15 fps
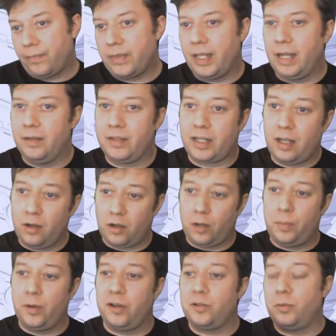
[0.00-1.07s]
Now, the
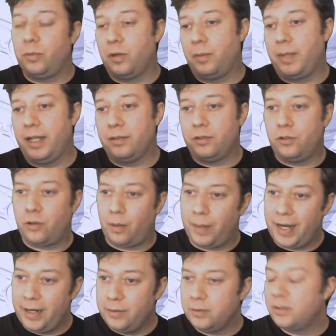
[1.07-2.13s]
cargo pods we want to be able to drop
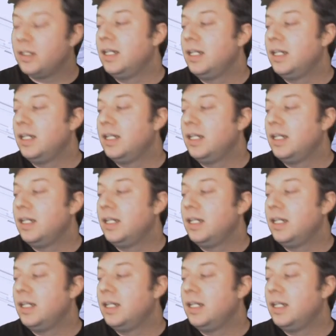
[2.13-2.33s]
out